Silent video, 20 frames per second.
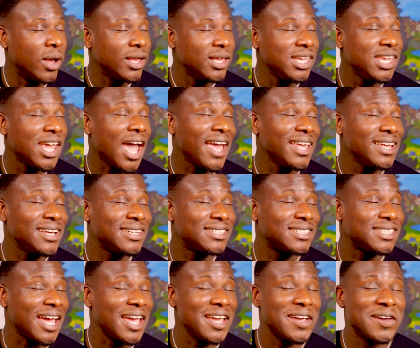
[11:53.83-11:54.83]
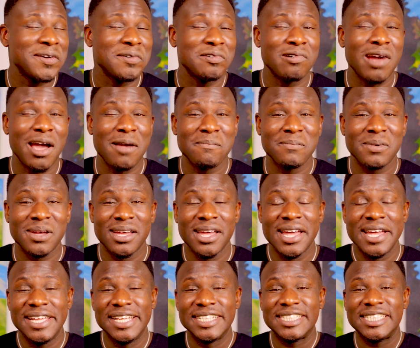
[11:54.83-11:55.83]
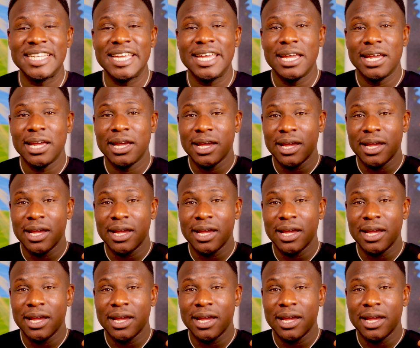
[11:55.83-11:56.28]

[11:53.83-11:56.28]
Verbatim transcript: Yikes, I caramba. You see,